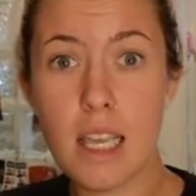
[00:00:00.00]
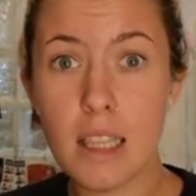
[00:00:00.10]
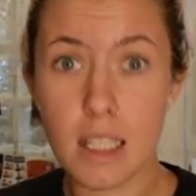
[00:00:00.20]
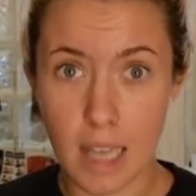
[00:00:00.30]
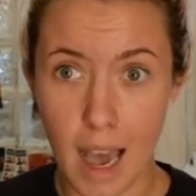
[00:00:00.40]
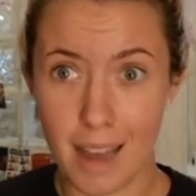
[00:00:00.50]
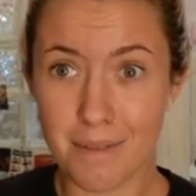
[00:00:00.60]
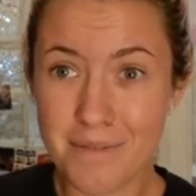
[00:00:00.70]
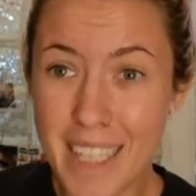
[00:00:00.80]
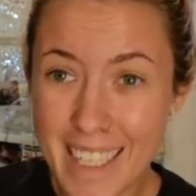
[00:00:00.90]
the
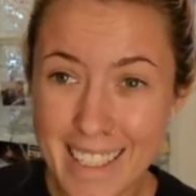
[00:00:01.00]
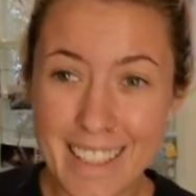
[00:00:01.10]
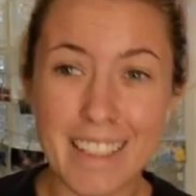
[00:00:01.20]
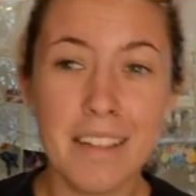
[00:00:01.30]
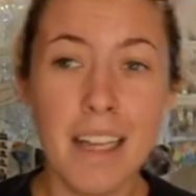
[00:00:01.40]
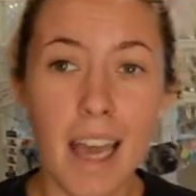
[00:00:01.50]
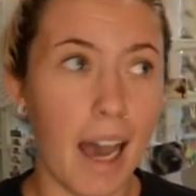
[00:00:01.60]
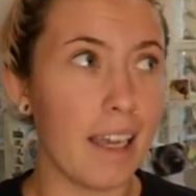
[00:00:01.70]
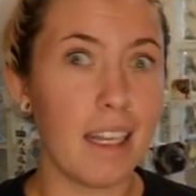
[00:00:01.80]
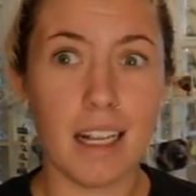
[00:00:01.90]
dye,
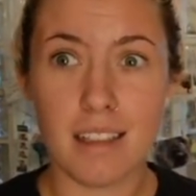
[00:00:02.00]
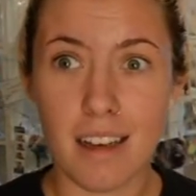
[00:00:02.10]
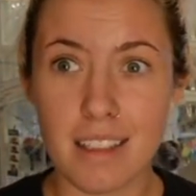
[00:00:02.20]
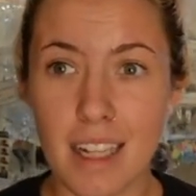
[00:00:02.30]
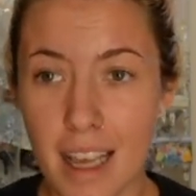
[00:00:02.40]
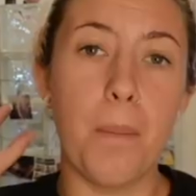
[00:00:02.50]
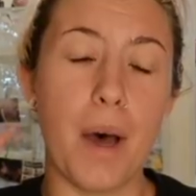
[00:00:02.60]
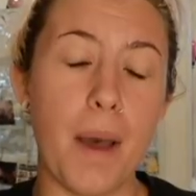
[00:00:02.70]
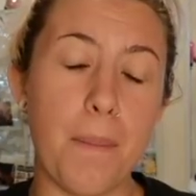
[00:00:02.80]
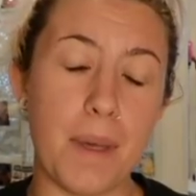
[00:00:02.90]
I cannot talk today.
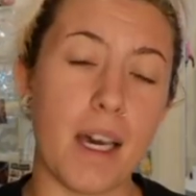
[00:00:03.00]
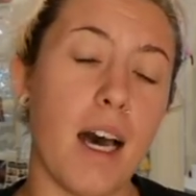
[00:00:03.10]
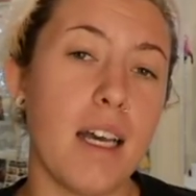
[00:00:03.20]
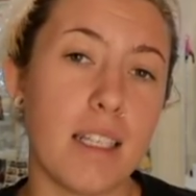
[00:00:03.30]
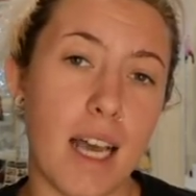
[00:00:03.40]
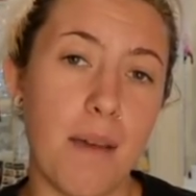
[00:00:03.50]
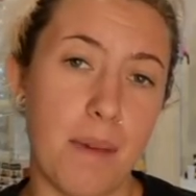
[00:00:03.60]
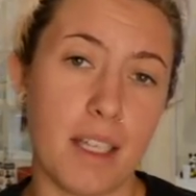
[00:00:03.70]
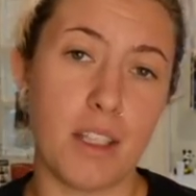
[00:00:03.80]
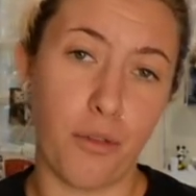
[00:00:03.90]
But because I
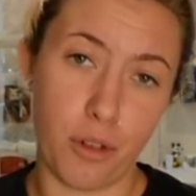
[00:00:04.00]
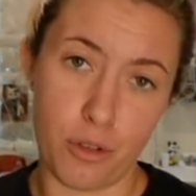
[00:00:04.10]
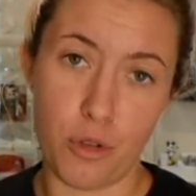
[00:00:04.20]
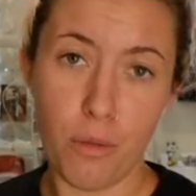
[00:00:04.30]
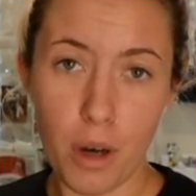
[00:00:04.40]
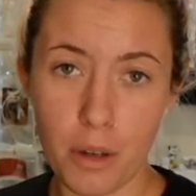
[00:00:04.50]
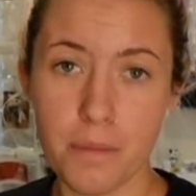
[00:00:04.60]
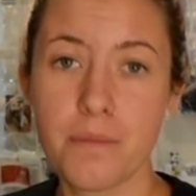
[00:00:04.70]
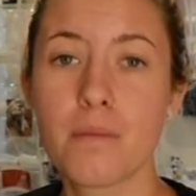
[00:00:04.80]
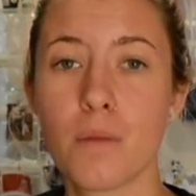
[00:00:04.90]
mixed the Fleurs du
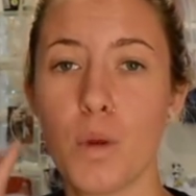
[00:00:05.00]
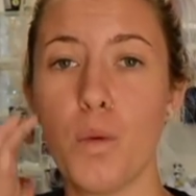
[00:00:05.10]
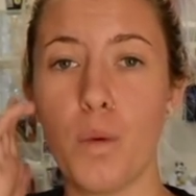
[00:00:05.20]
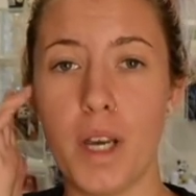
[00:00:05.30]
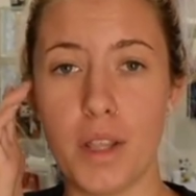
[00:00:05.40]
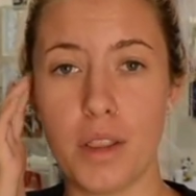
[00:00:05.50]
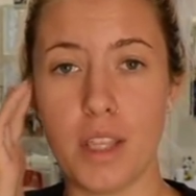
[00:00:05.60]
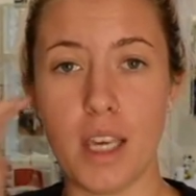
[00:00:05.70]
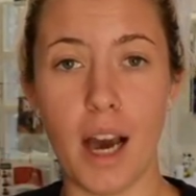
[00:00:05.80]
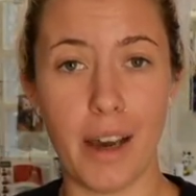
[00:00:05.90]
Mal with
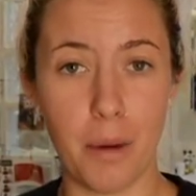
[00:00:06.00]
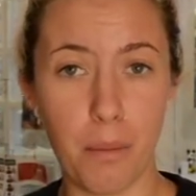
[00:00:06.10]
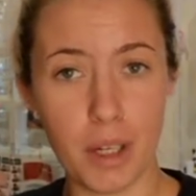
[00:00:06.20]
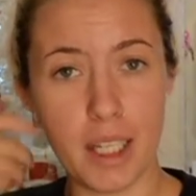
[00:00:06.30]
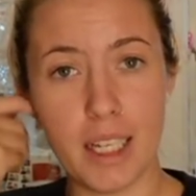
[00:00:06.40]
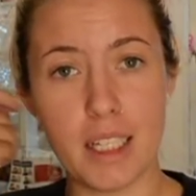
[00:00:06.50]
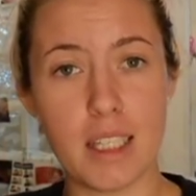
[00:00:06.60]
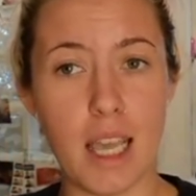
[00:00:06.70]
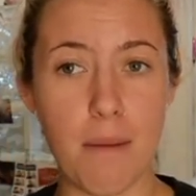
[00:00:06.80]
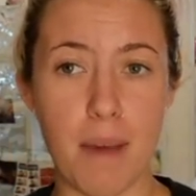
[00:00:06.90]
the Ion Brilliance,
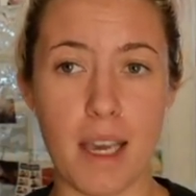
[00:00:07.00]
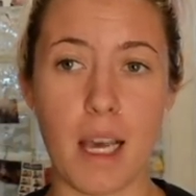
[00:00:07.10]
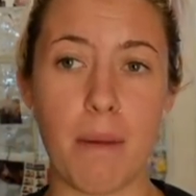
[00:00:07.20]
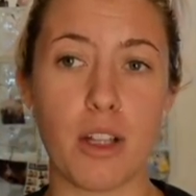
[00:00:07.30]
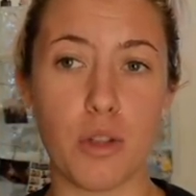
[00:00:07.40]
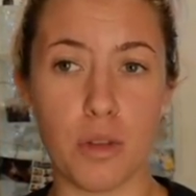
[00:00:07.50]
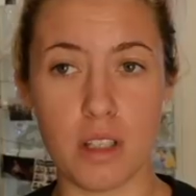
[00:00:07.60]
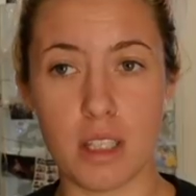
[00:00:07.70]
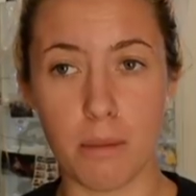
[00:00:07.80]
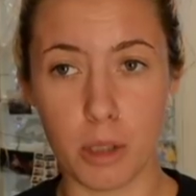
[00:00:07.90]
it may come out to a
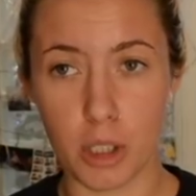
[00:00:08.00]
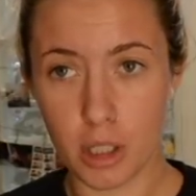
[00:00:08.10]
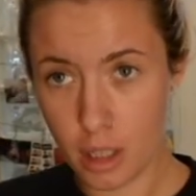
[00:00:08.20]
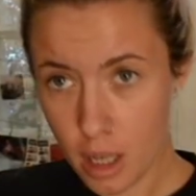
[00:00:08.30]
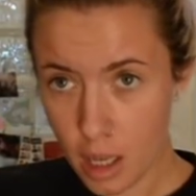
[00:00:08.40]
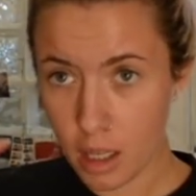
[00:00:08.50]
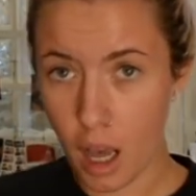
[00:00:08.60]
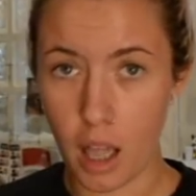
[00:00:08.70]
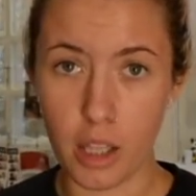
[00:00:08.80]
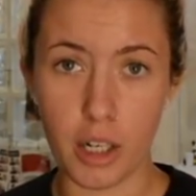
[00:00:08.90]
similar
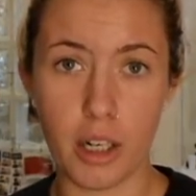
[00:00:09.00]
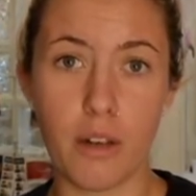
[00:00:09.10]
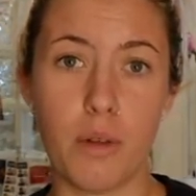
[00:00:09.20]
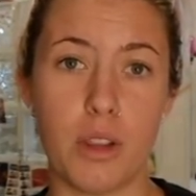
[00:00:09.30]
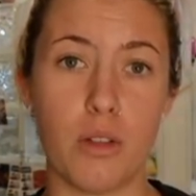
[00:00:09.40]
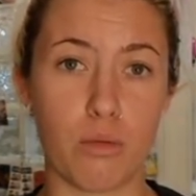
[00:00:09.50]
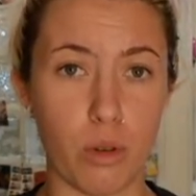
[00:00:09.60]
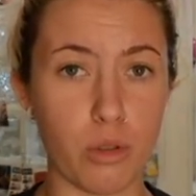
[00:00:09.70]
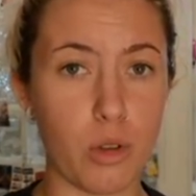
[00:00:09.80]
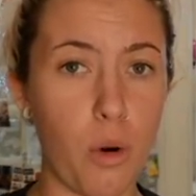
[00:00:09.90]
color with the
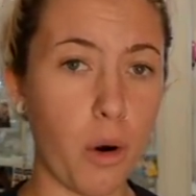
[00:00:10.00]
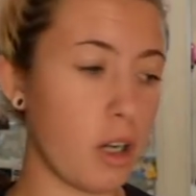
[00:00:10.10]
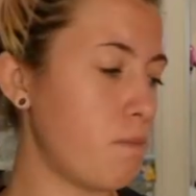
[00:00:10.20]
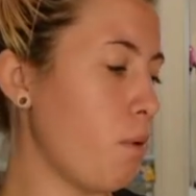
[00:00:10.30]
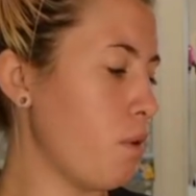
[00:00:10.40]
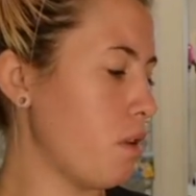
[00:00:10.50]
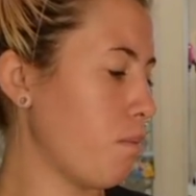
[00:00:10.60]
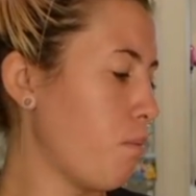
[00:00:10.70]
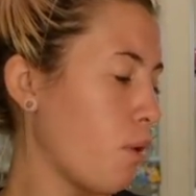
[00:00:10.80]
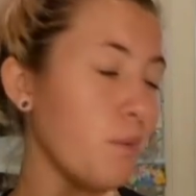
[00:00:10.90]
Rose Quartz, but with a
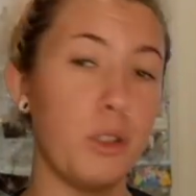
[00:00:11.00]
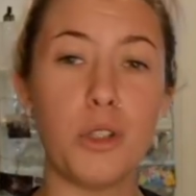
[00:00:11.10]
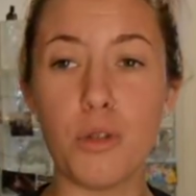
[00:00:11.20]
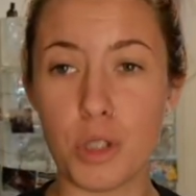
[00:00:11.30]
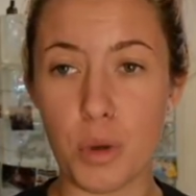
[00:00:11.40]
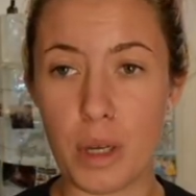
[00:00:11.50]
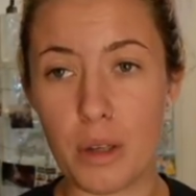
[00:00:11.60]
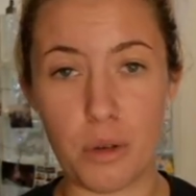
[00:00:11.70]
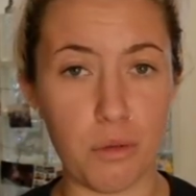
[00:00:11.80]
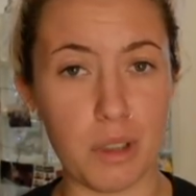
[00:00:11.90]
purple hue to it.
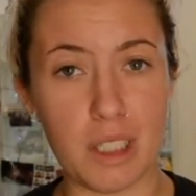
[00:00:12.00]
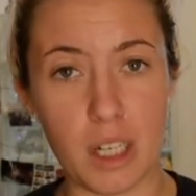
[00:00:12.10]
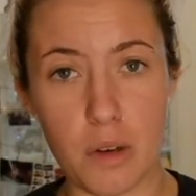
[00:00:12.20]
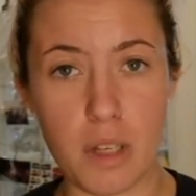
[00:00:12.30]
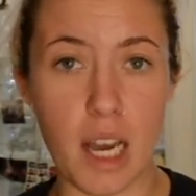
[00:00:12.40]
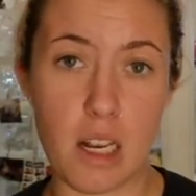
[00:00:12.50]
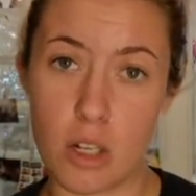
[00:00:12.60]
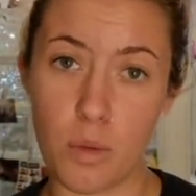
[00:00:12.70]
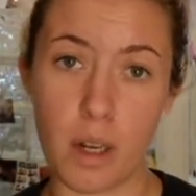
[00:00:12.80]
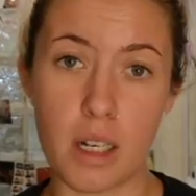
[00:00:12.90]
Who really knows? I
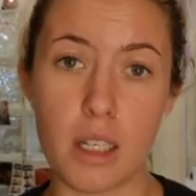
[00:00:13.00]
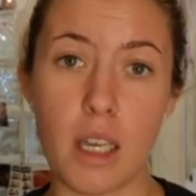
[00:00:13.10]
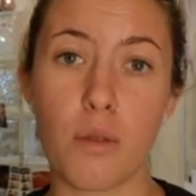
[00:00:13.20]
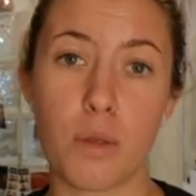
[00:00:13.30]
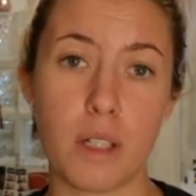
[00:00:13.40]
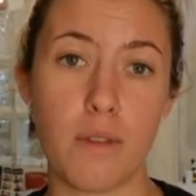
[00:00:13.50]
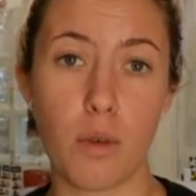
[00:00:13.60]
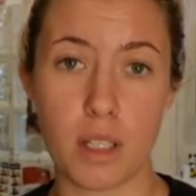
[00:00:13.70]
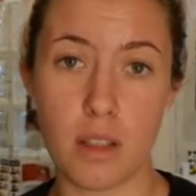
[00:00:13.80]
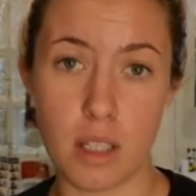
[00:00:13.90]
just wanted to get rid of the
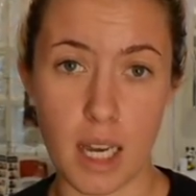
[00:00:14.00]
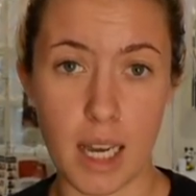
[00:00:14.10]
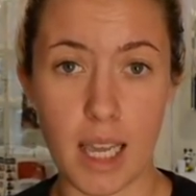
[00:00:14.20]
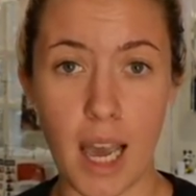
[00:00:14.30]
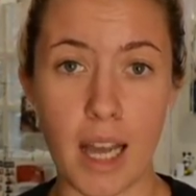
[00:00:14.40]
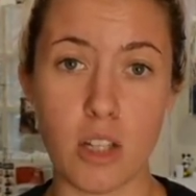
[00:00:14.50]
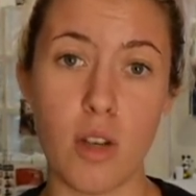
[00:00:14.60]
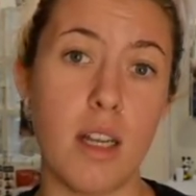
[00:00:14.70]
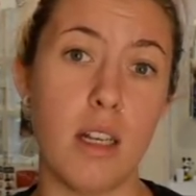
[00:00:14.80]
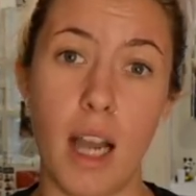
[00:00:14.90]
rest of the dye I had so
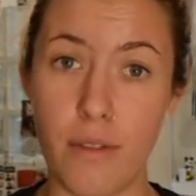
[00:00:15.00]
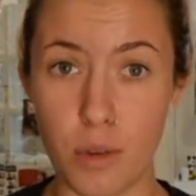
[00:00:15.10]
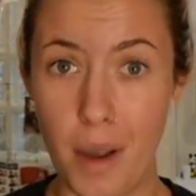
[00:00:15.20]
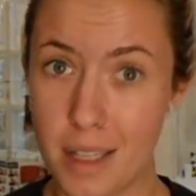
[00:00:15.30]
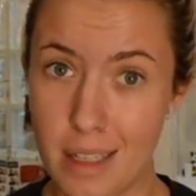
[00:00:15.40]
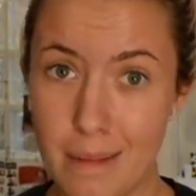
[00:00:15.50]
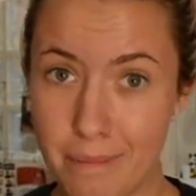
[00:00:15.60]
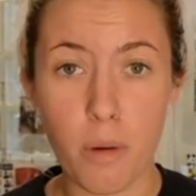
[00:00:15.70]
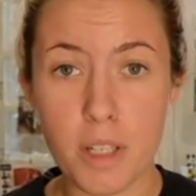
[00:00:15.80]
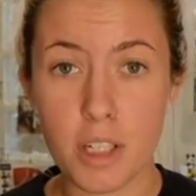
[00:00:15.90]
I didn't have to waste it.
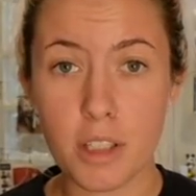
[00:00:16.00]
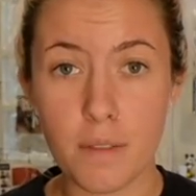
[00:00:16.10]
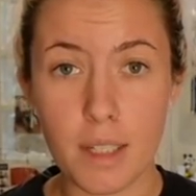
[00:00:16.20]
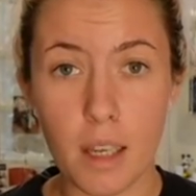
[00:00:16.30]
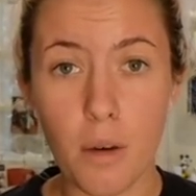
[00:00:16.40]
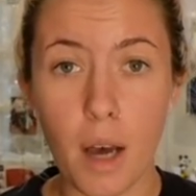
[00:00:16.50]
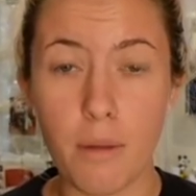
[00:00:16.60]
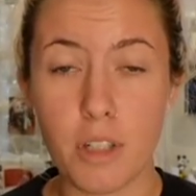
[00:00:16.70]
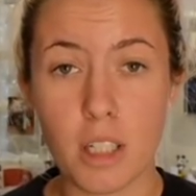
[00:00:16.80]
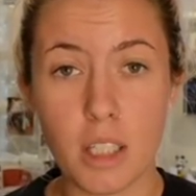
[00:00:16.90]
Before we start the video,
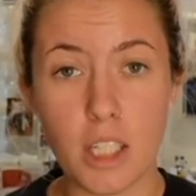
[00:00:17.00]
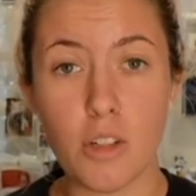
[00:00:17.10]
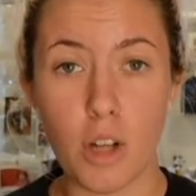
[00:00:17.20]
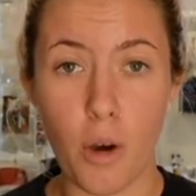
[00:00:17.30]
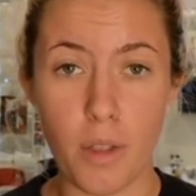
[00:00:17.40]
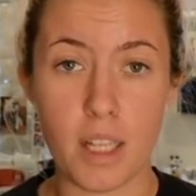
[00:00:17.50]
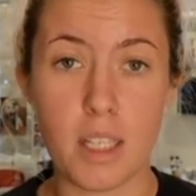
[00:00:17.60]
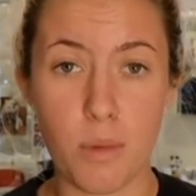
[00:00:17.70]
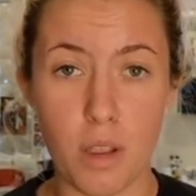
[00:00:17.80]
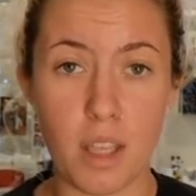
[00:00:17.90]
I'm just going to let you know that
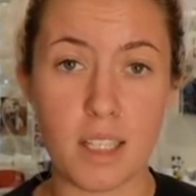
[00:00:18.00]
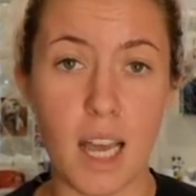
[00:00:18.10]
some of the things